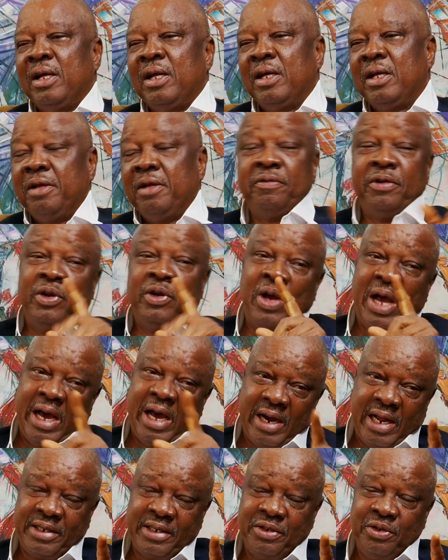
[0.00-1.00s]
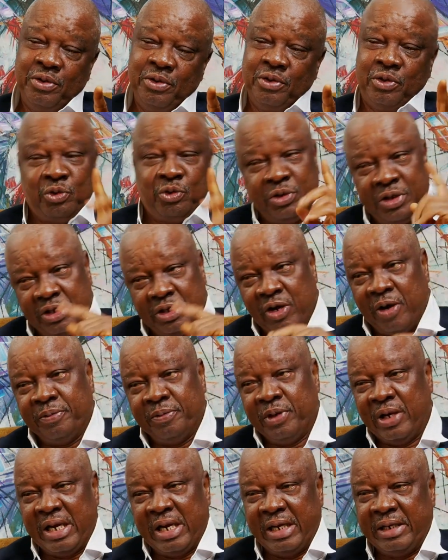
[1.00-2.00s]
Even though Arise News took it up the
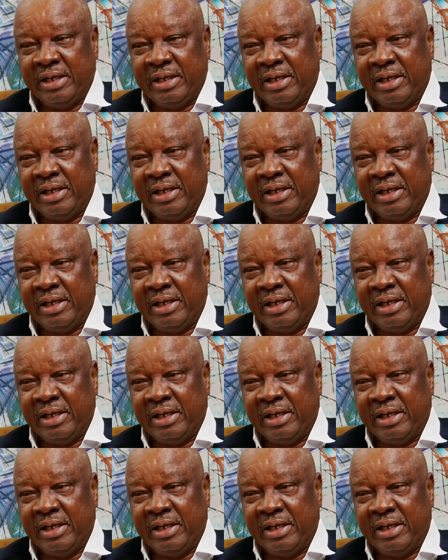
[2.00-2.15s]
other day.